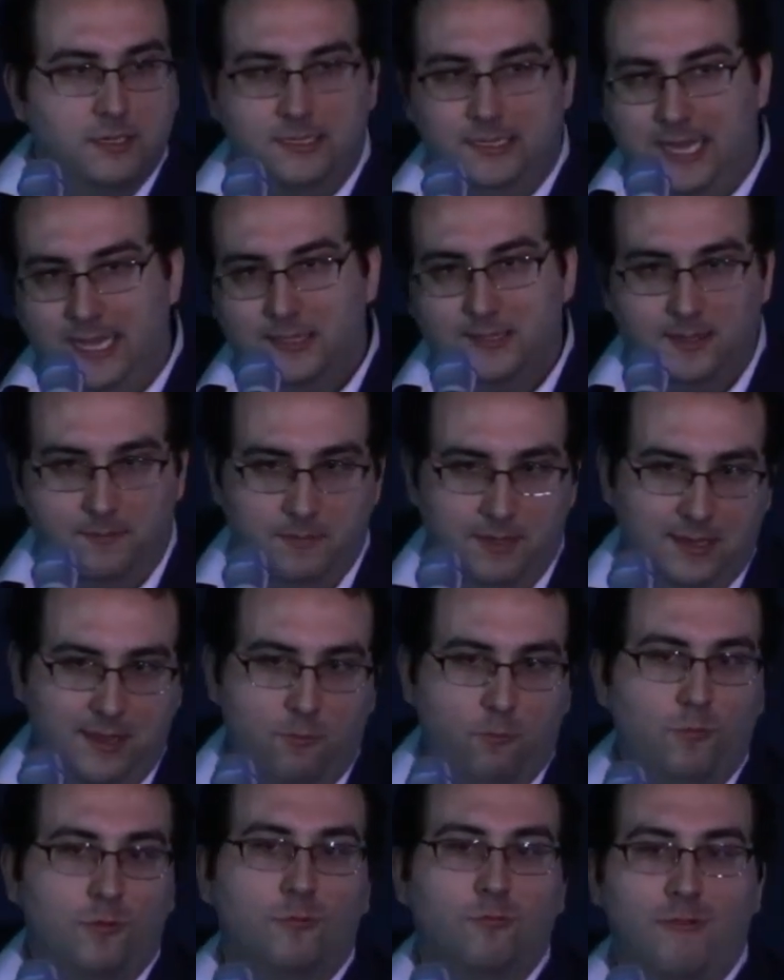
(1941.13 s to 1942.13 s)
That's something that
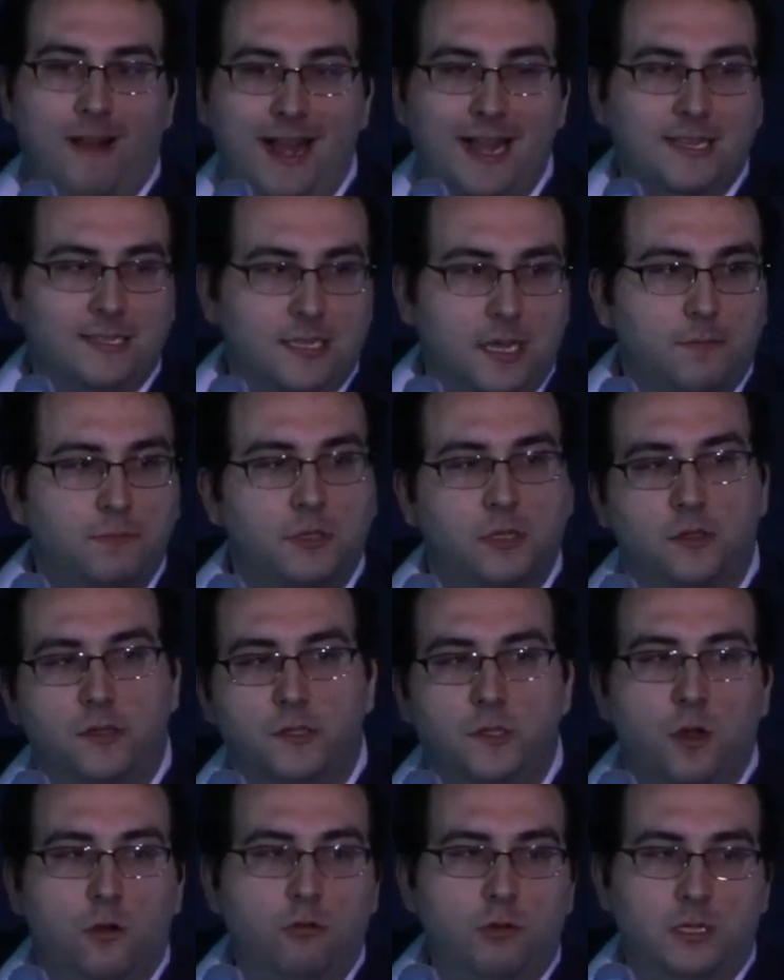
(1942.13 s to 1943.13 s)
will rise up to the
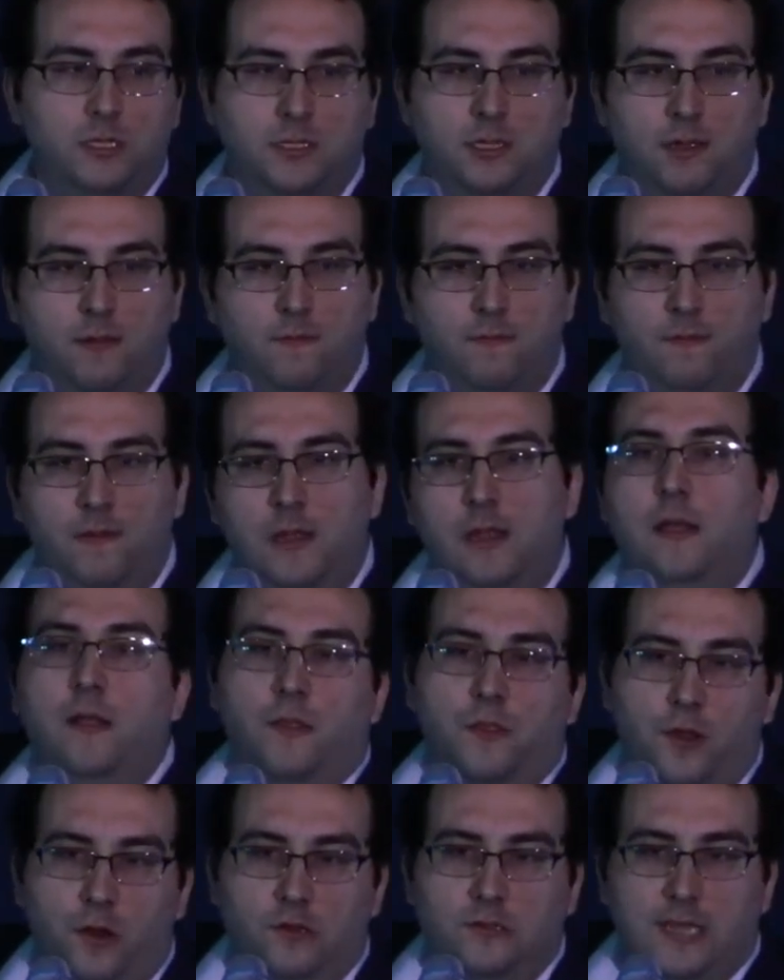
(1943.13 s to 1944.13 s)
notice of
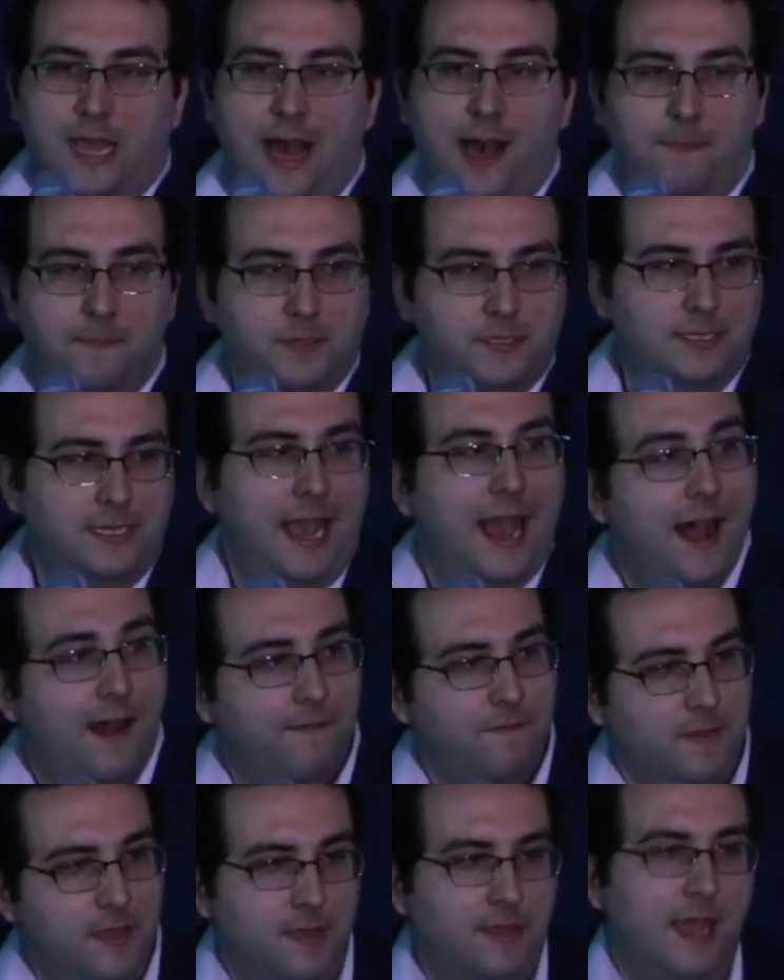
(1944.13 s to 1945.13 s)
their top
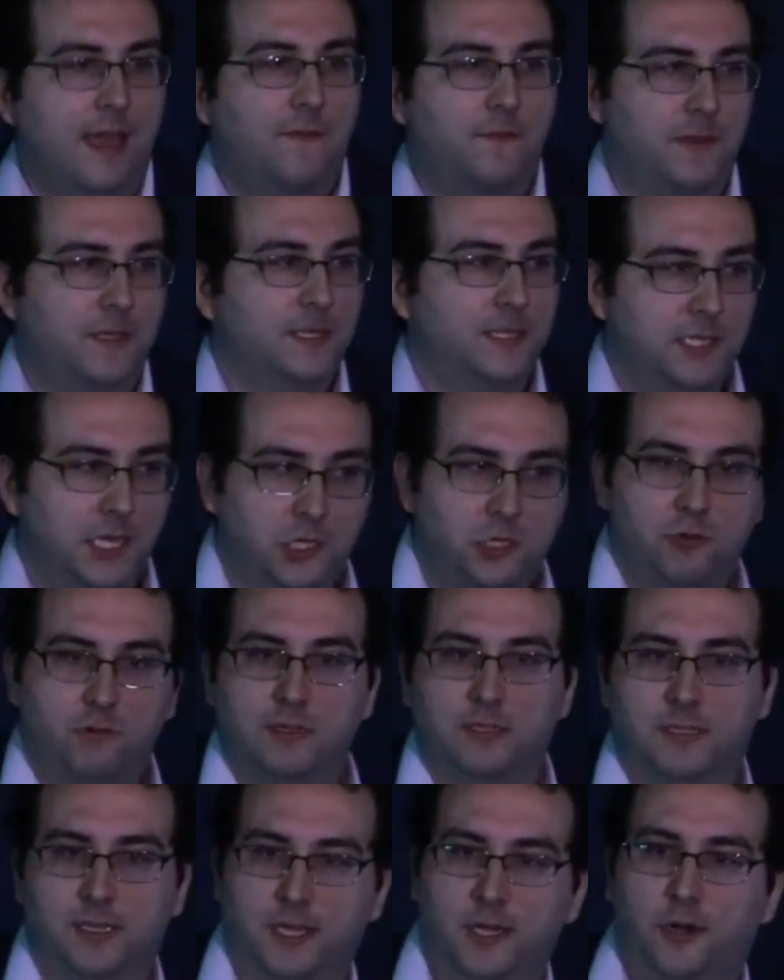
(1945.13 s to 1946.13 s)
staff, that they have
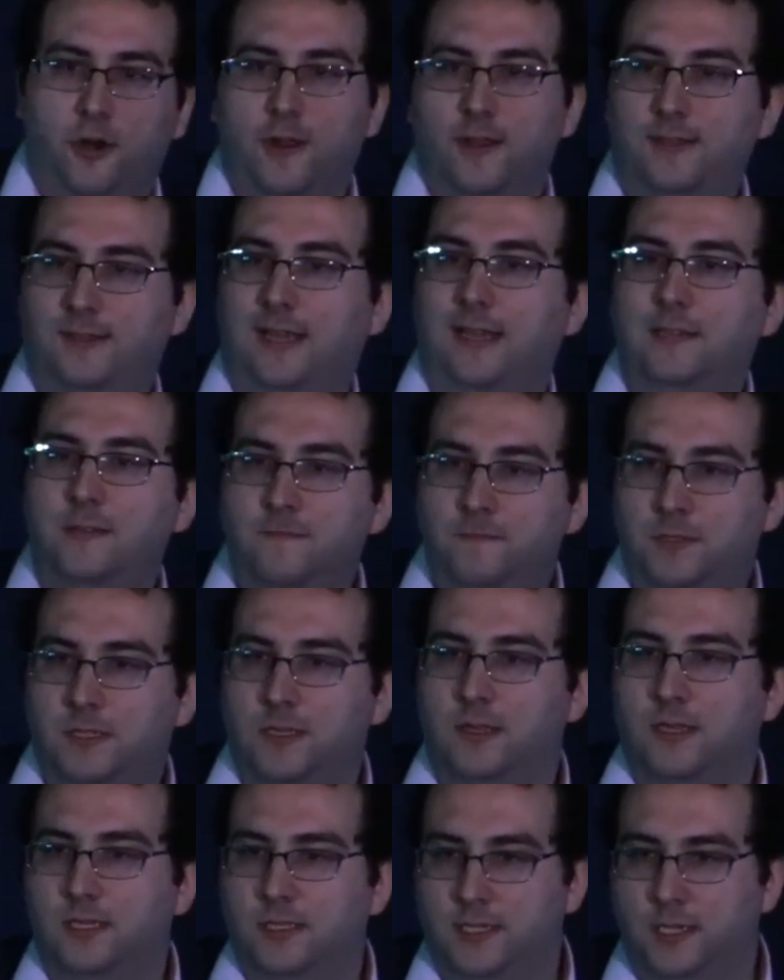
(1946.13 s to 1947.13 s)
constituents that are attentive to
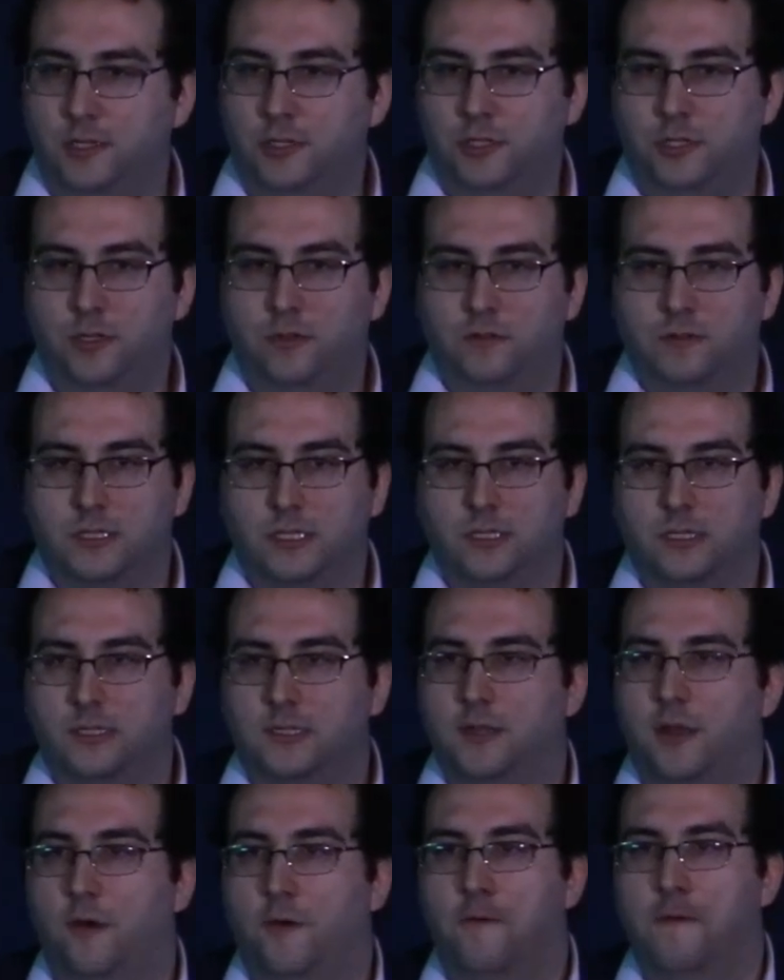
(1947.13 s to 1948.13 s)
these issues. And
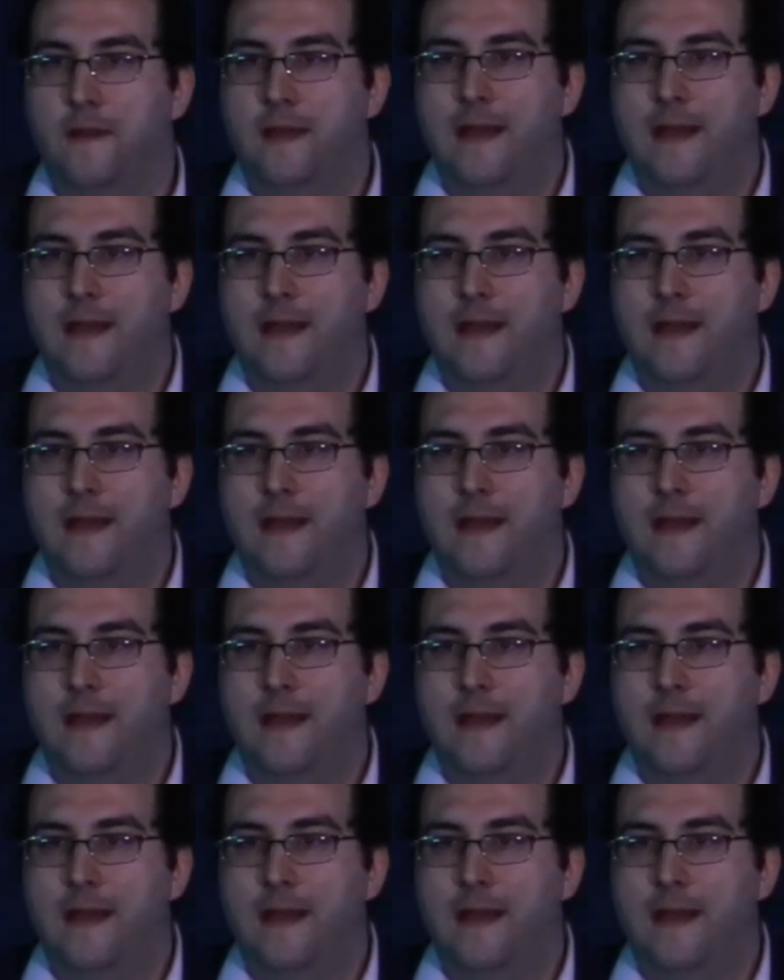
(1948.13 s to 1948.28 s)
so